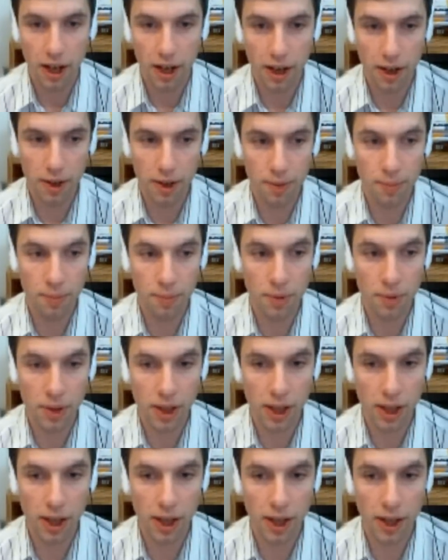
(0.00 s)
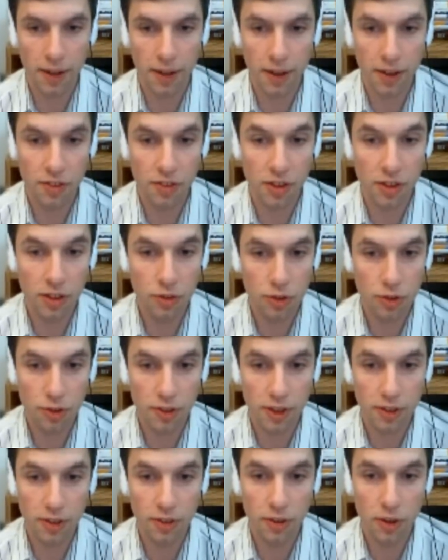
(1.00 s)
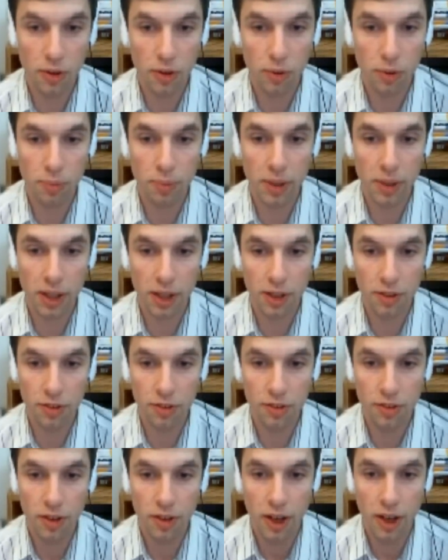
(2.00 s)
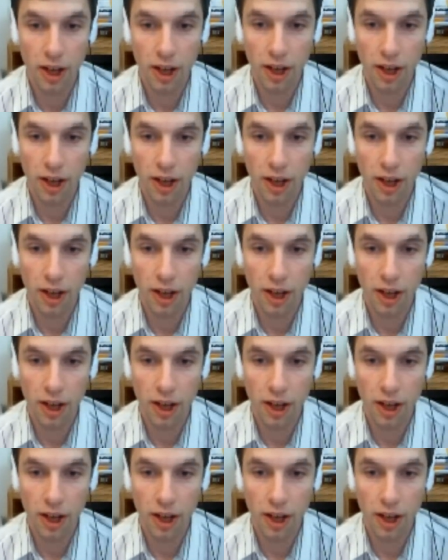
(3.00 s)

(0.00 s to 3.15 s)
And that's interesting to note because